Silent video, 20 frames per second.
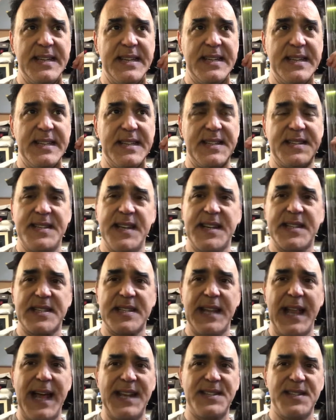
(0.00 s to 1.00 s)
six
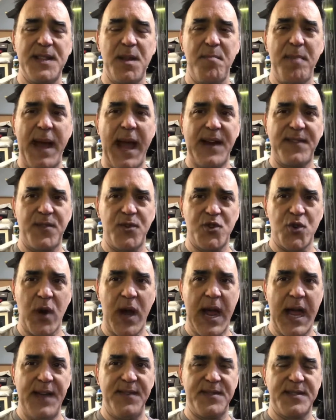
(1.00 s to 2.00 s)
slots in the back for
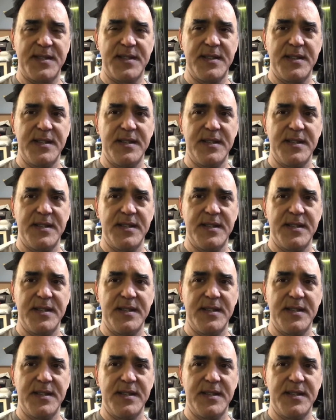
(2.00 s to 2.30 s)
drives,